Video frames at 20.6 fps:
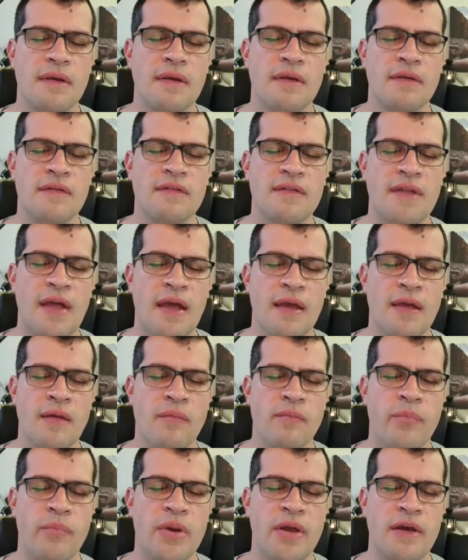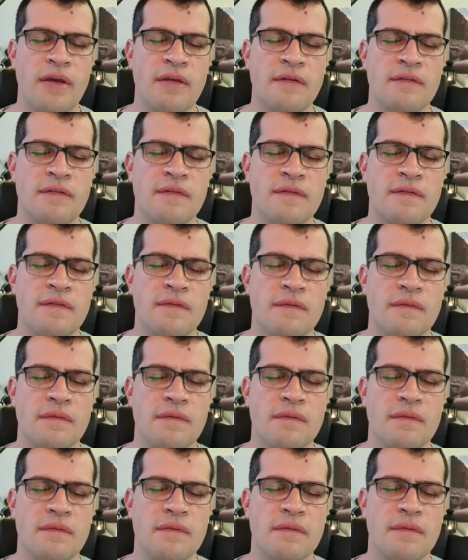is taking place
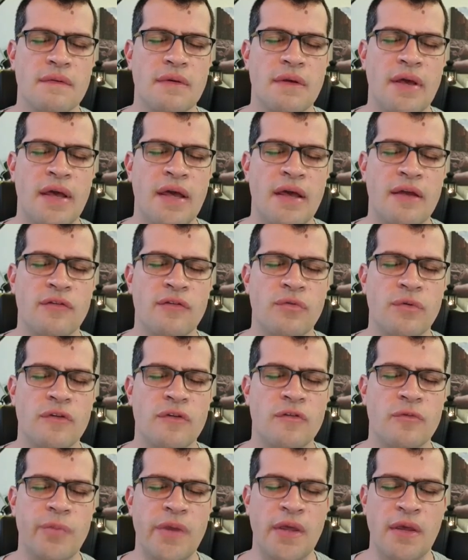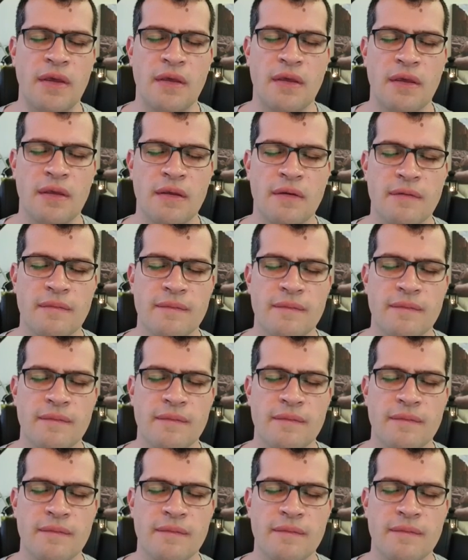as we speak